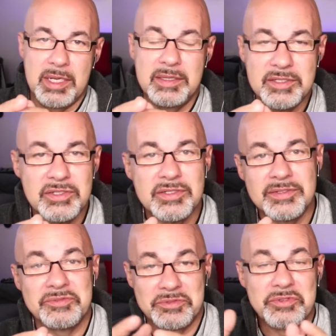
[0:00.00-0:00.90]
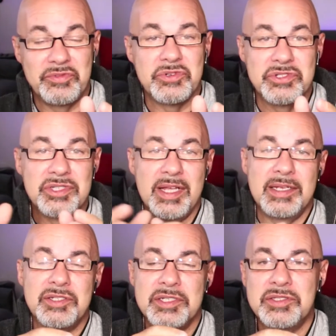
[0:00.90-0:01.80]
and this is the first
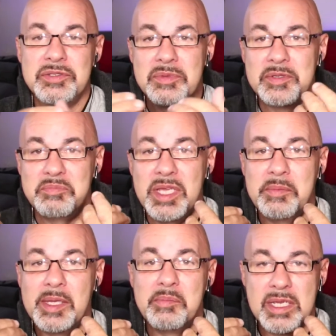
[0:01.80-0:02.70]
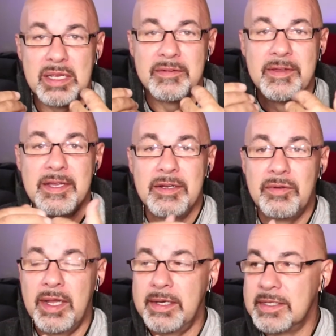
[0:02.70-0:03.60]
stage. It's me, right?